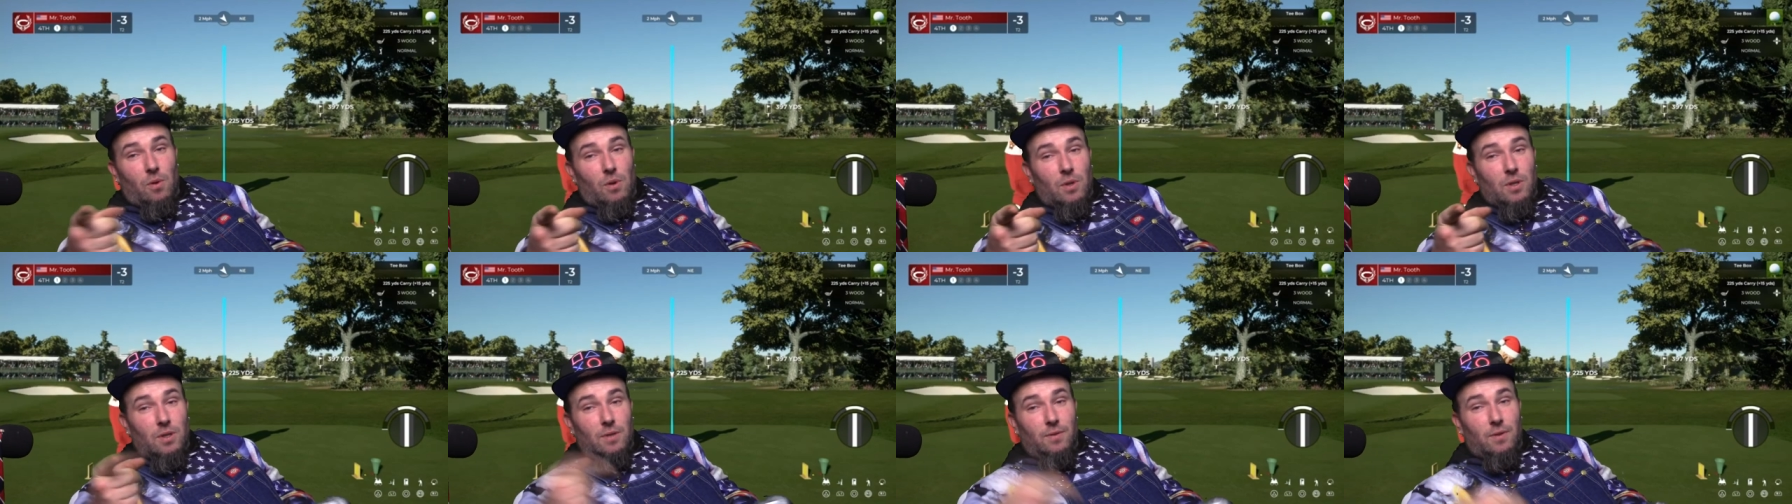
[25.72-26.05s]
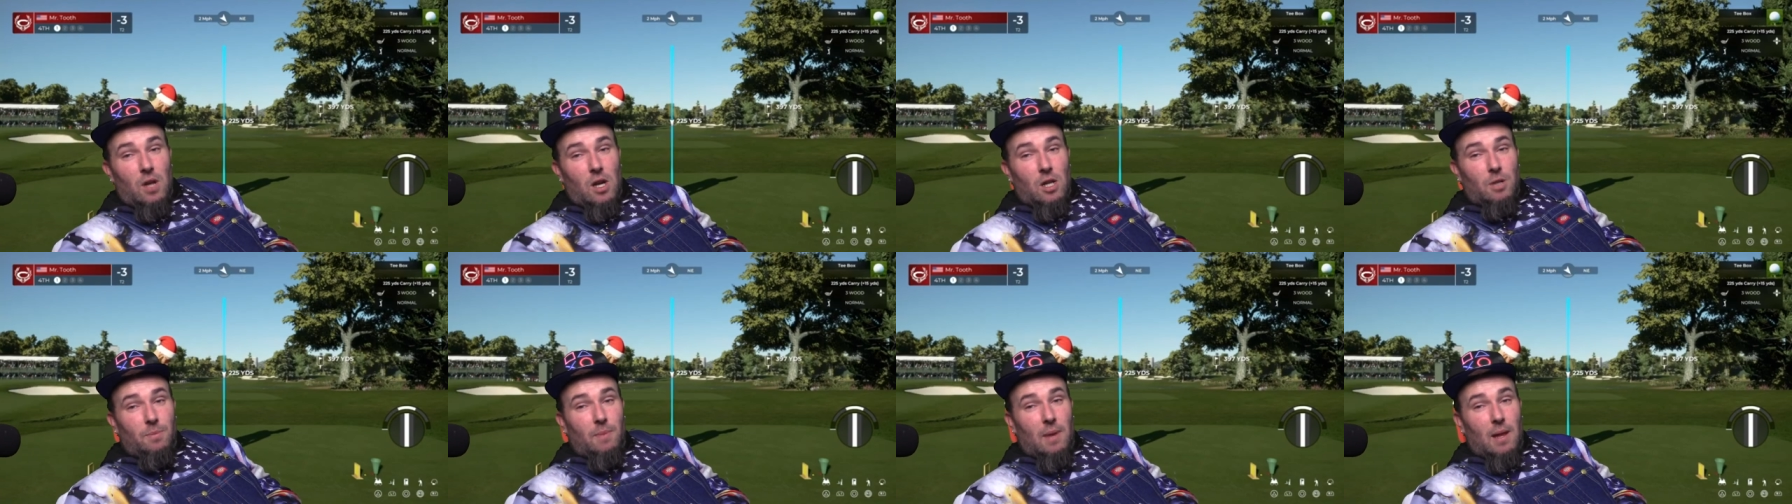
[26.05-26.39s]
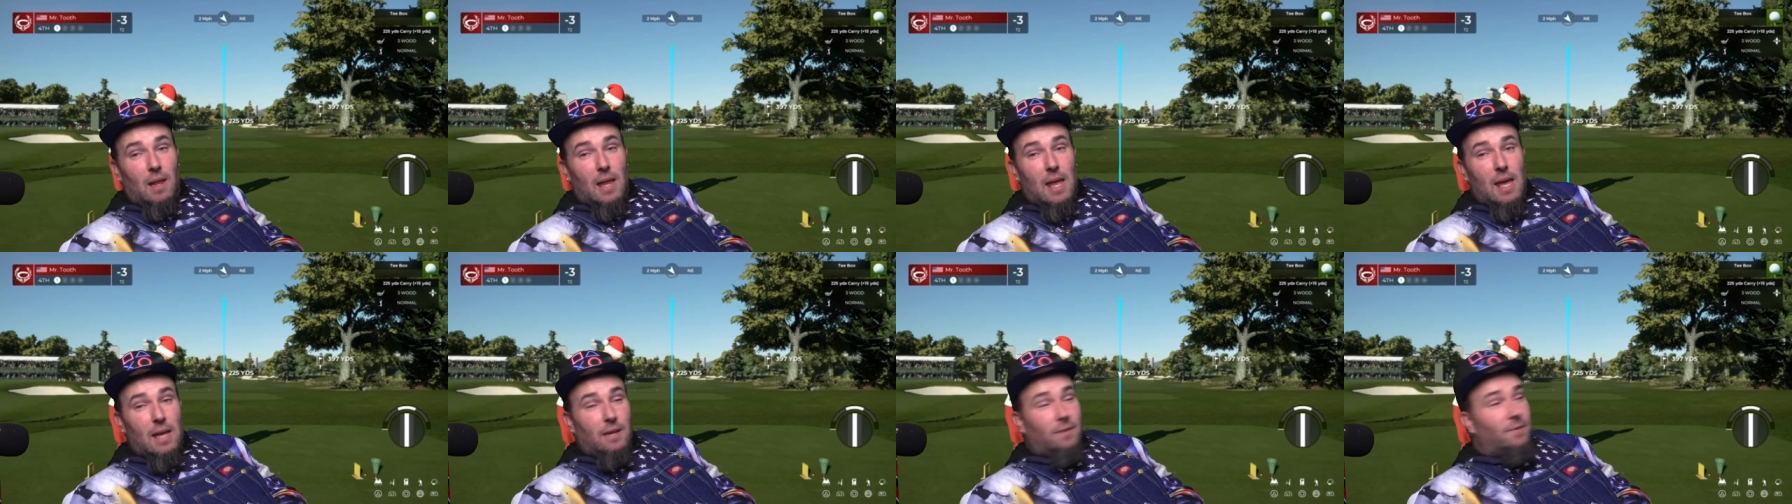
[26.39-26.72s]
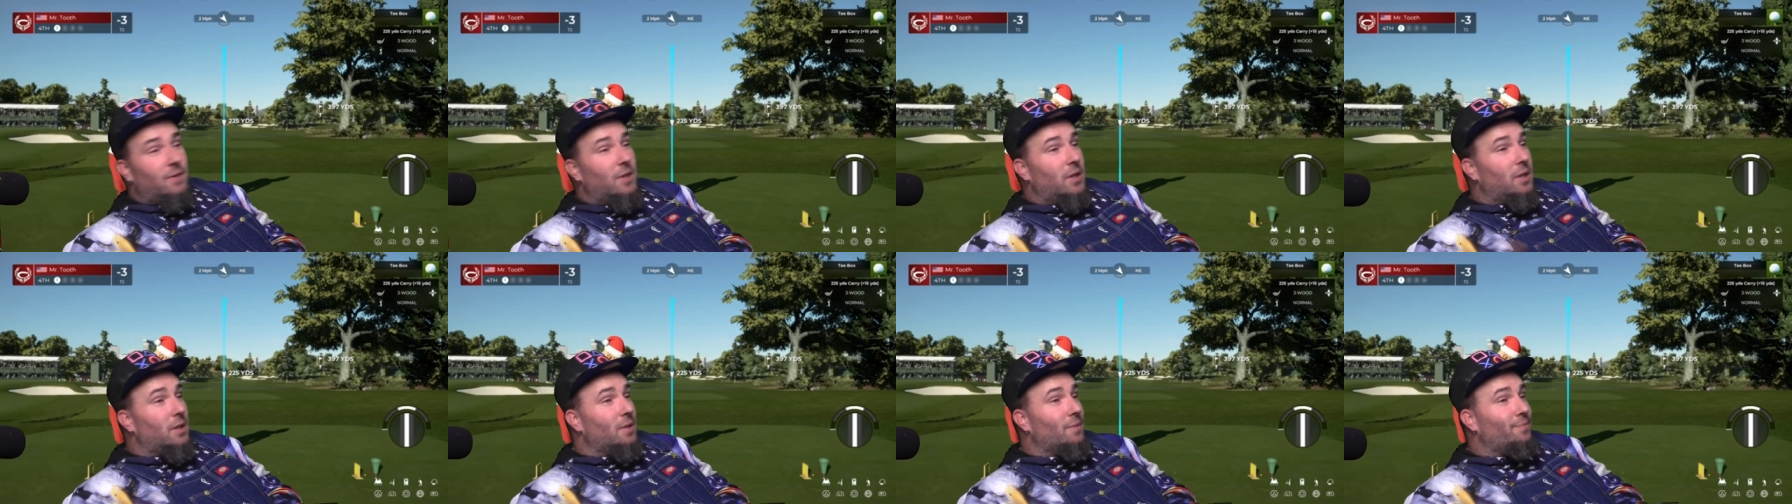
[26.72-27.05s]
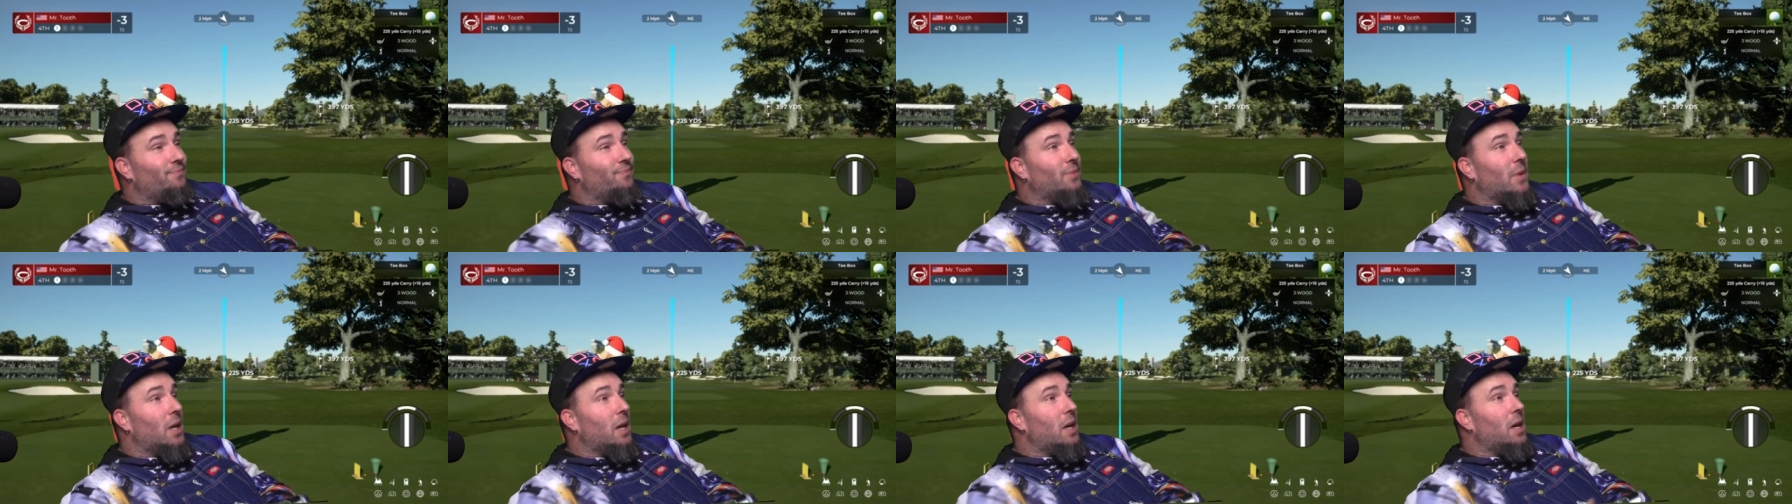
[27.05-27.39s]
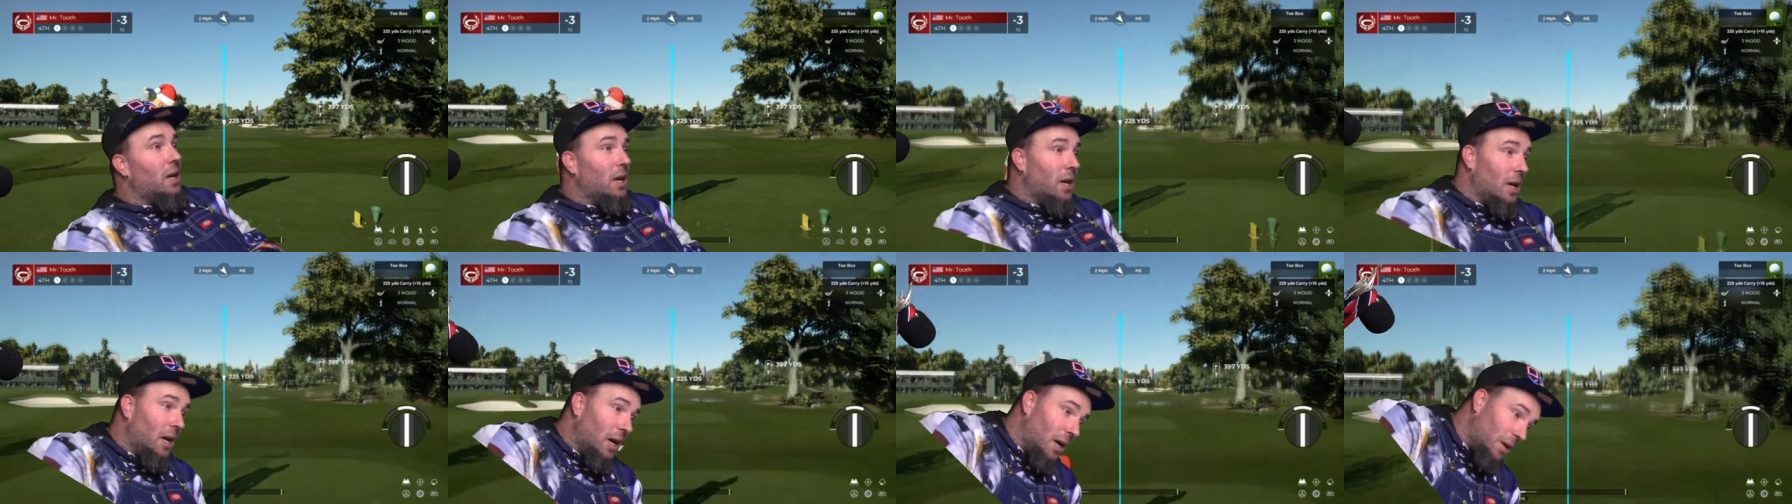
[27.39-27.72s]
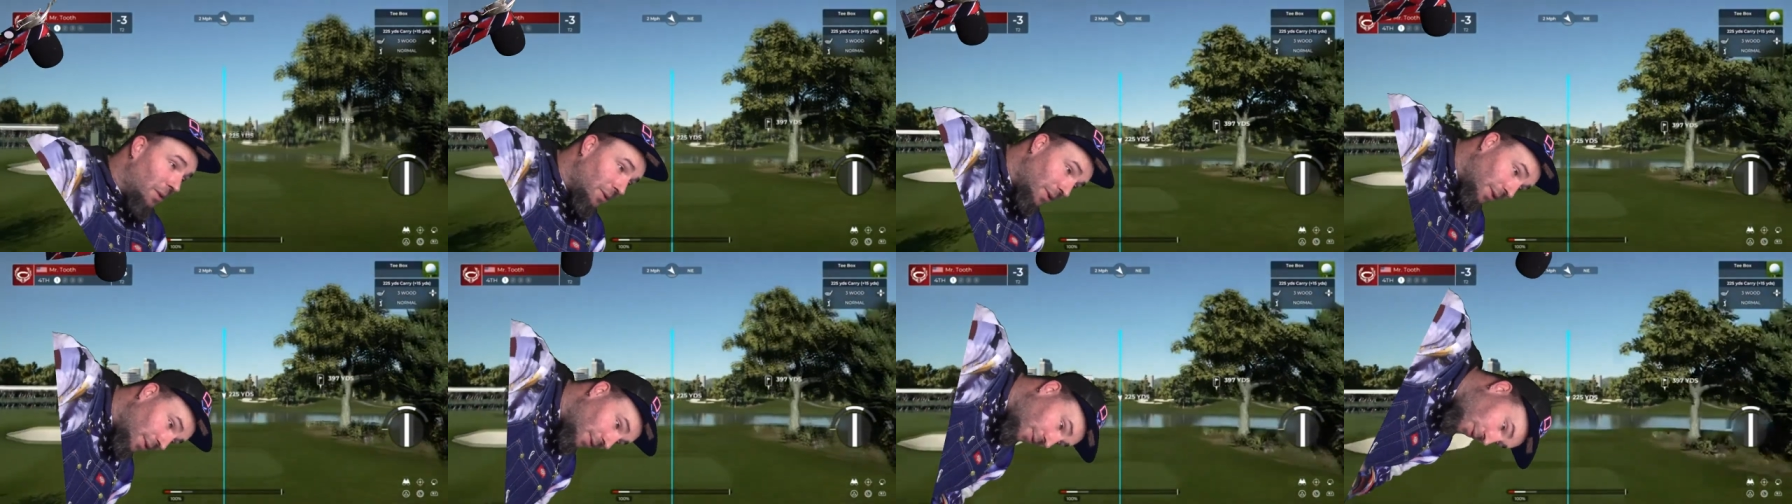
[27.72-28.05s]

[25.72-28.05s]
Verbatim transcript: because you have catch my last video, I was on the